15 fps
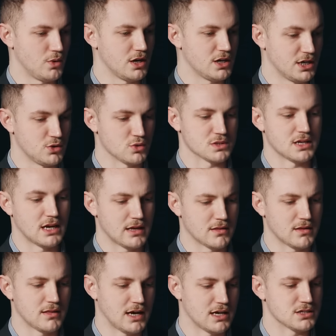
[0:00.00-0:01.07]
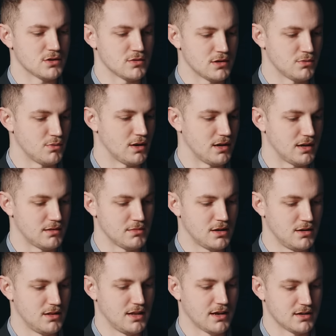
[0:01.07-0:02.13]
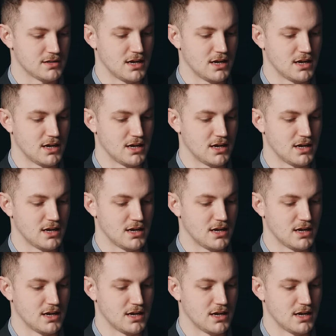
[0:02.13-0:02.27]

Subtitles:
and you're saying that that's only really like a